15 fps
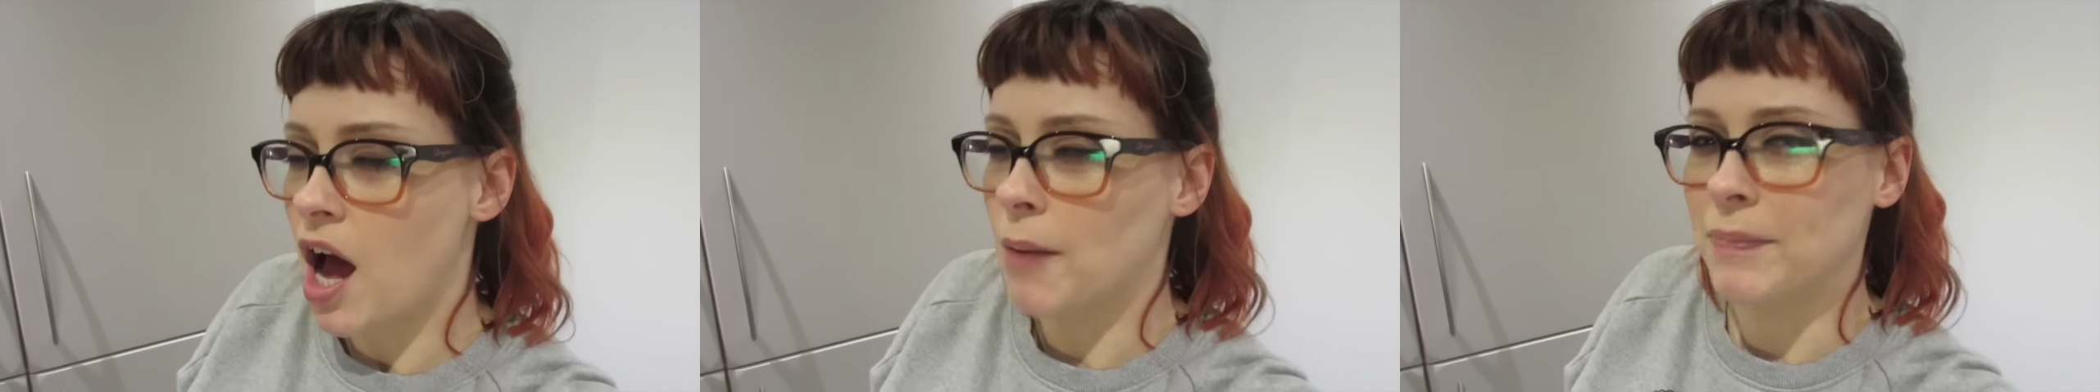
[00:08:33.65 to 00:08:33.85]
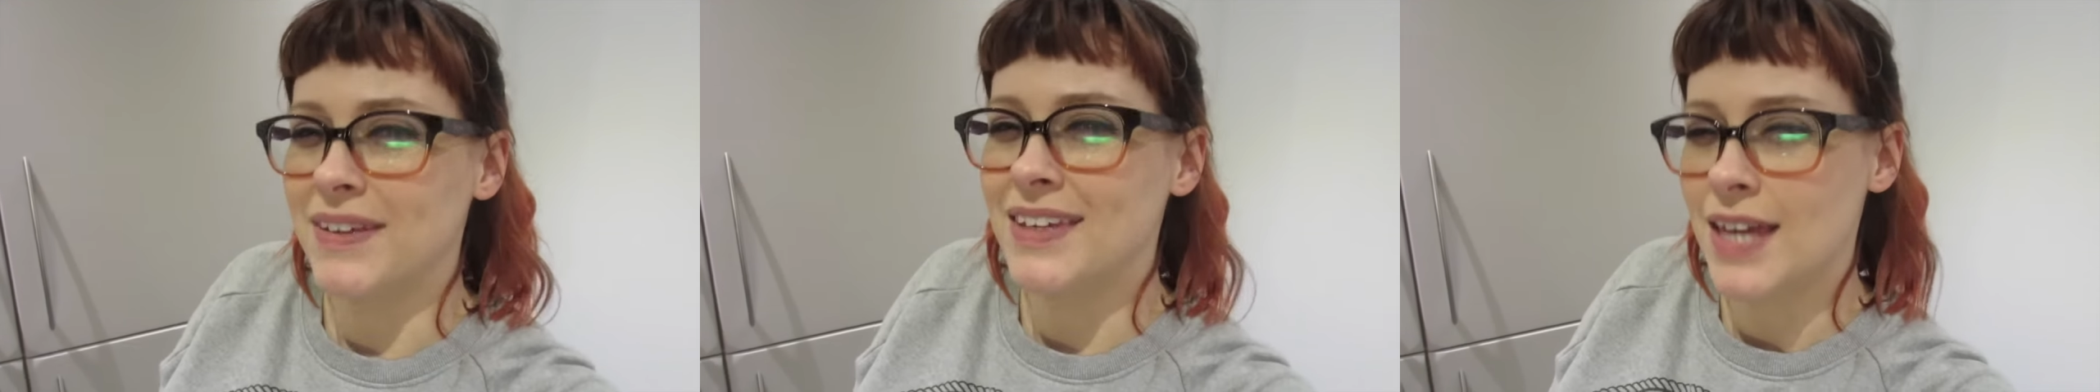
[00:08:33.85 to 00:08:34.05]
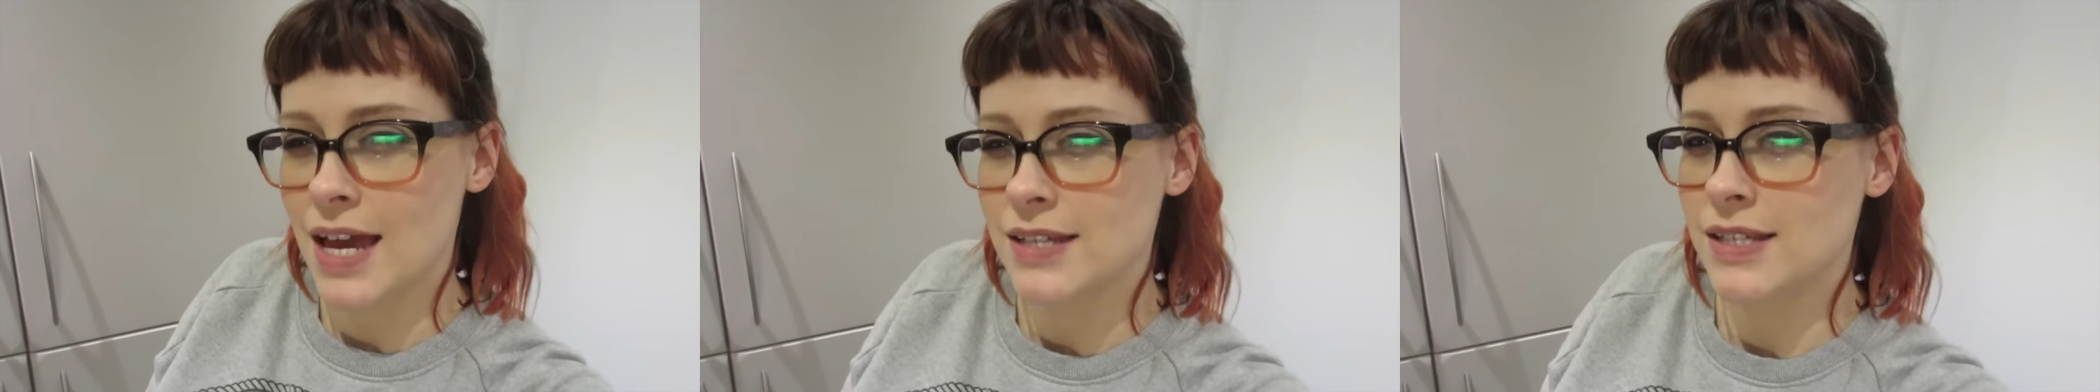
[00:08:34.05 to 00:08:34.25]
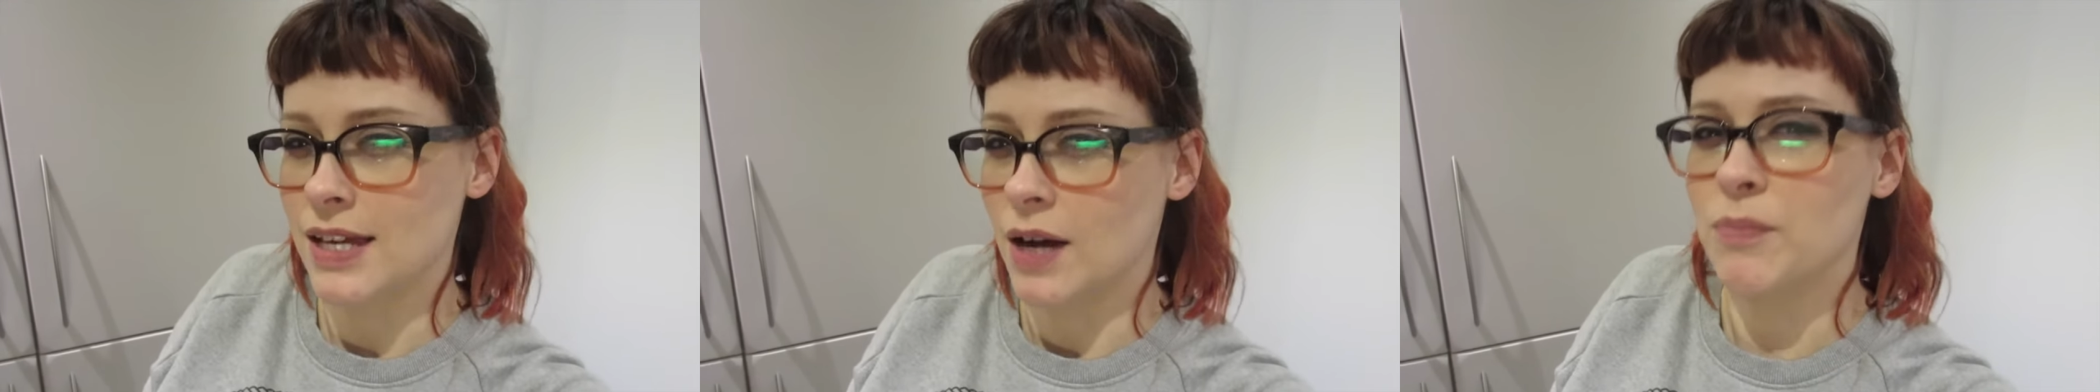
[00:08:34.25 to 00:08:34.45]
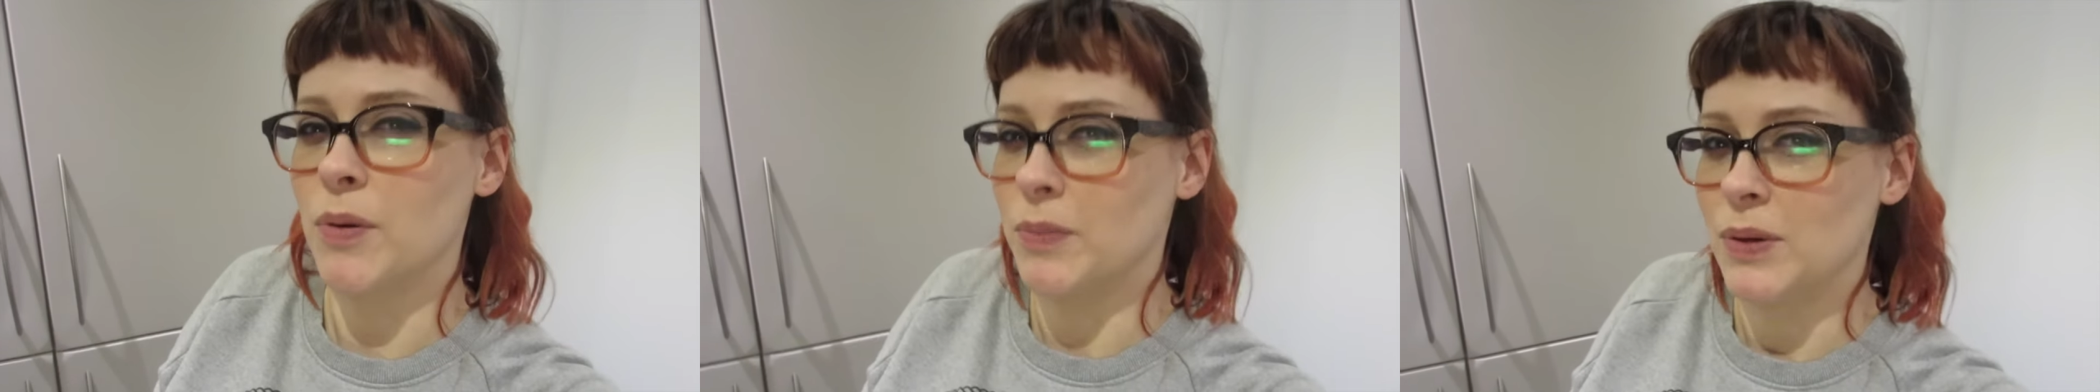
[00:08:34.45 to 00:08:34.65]
I'm
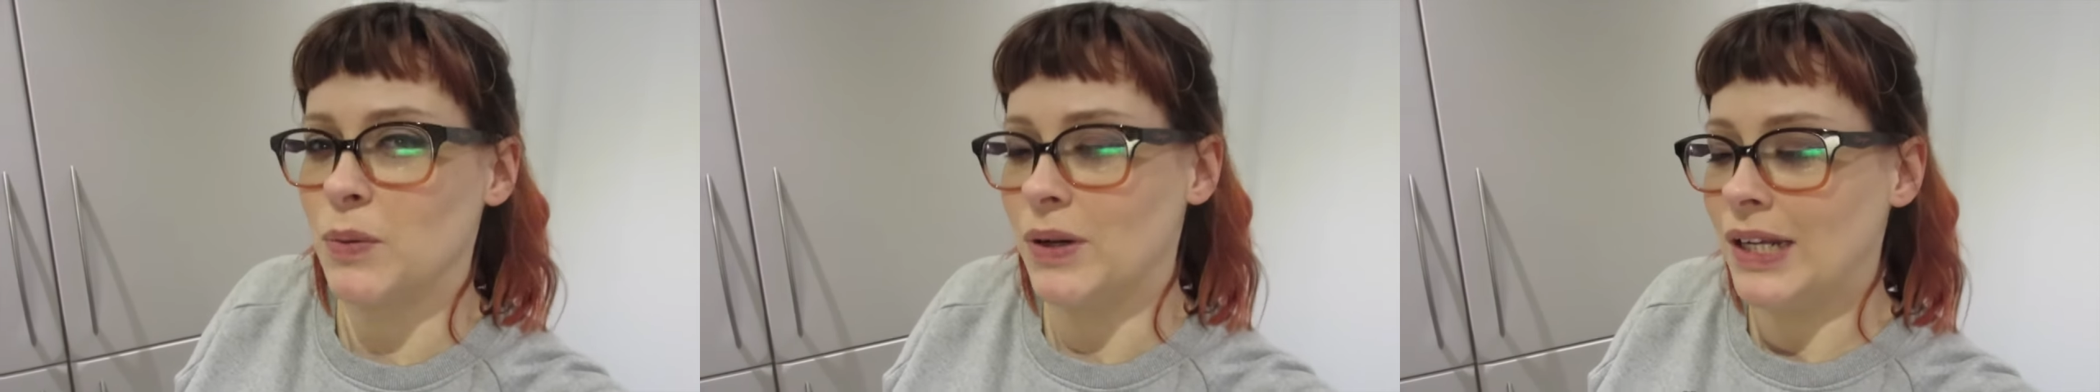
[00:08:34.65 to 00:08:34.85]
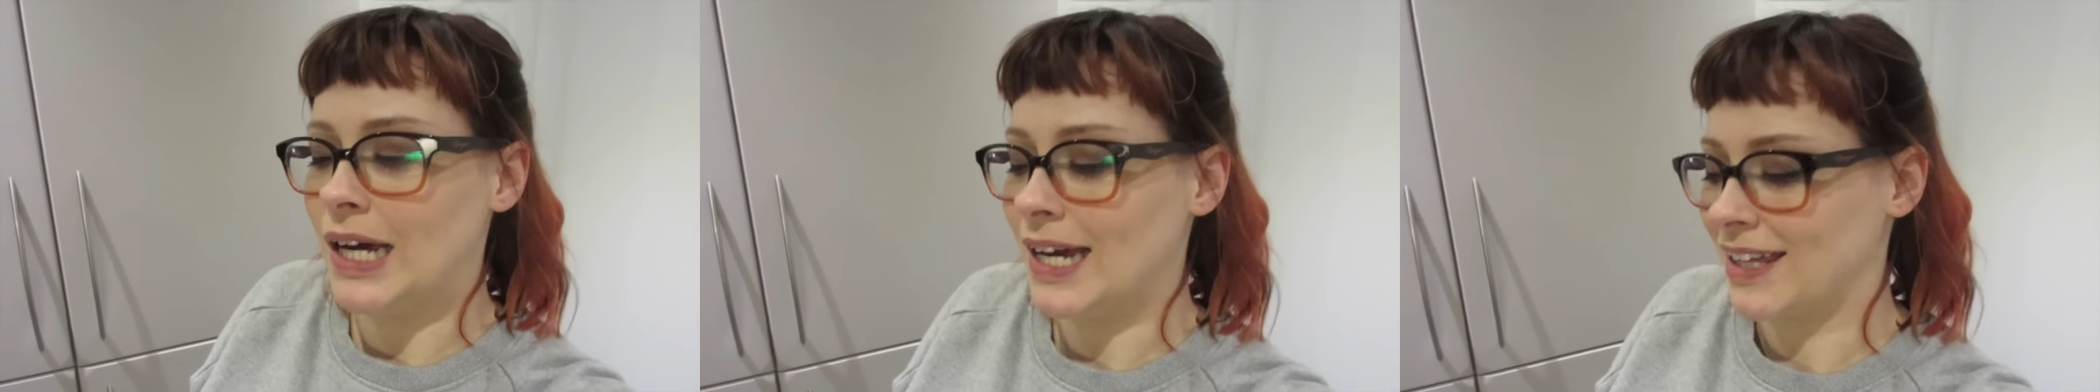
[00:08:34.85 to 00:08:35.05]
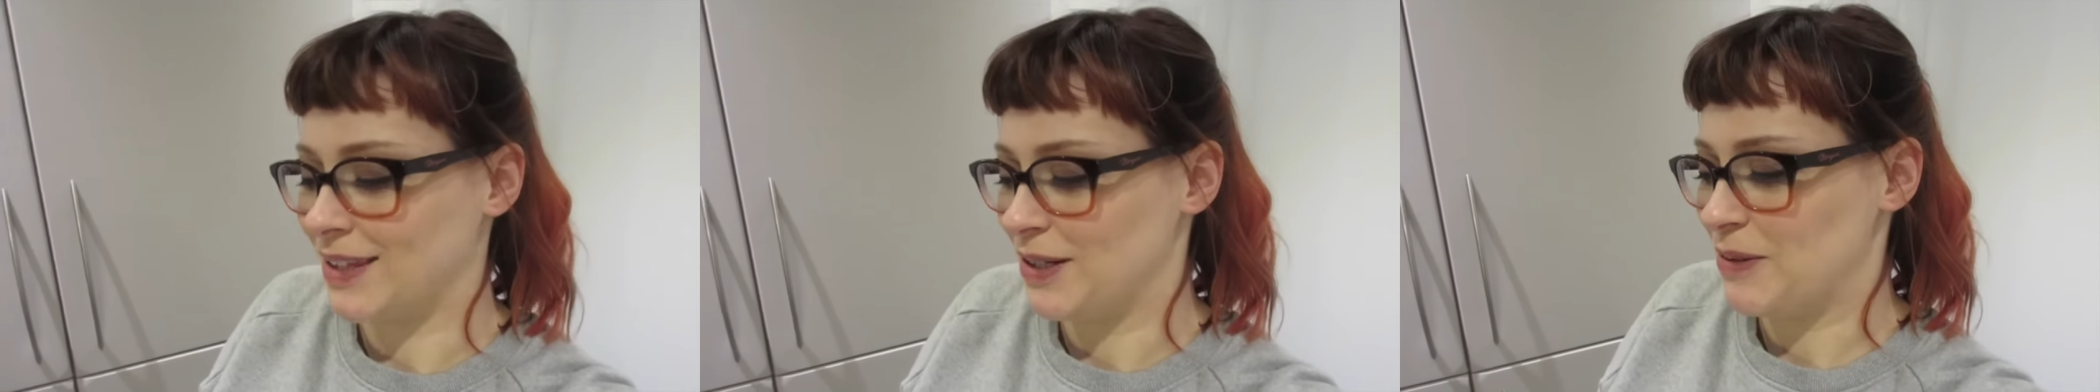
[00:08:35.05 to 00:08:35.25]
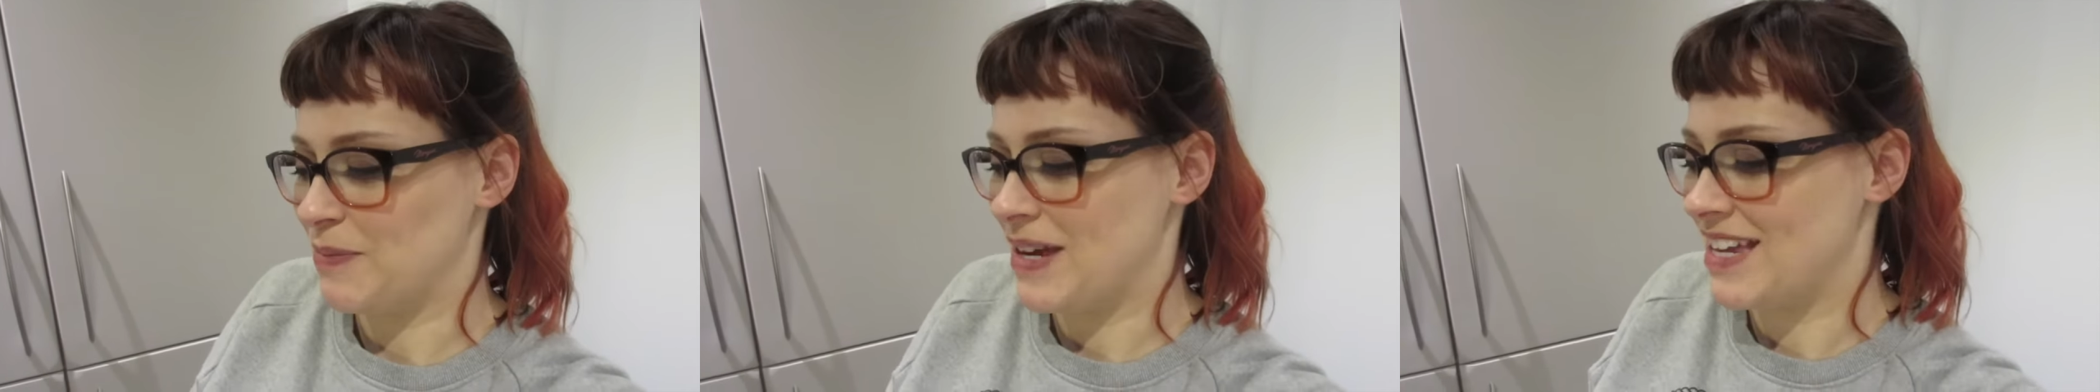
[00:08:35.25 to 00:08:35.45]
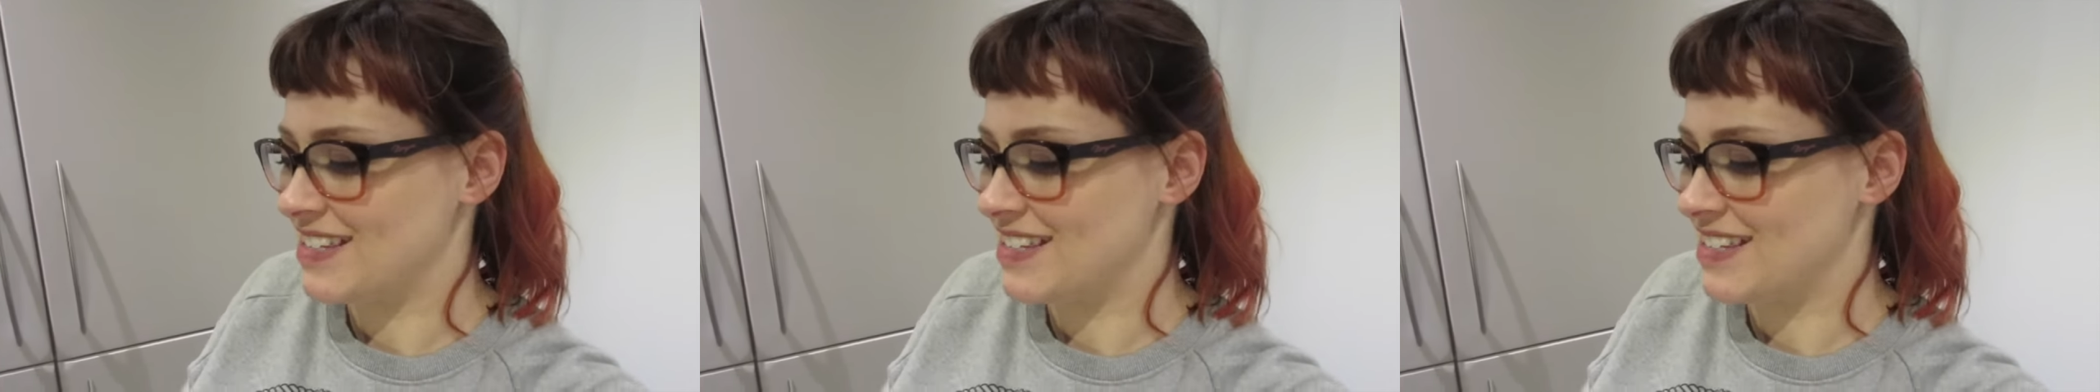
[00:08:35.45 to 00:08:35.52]
guessing I probably will like them.